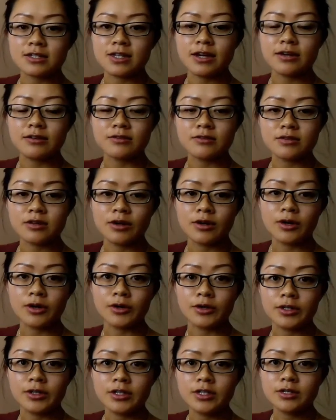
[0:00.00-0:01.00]
sounds are
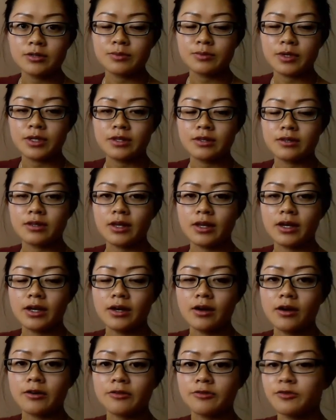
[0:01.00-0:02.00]
heard when
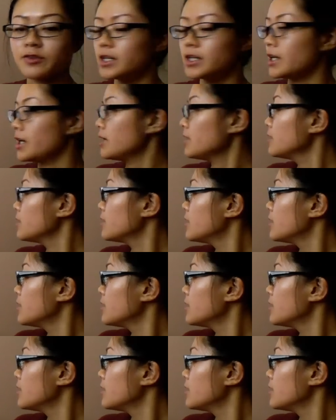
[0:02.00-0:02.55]
they are feeding,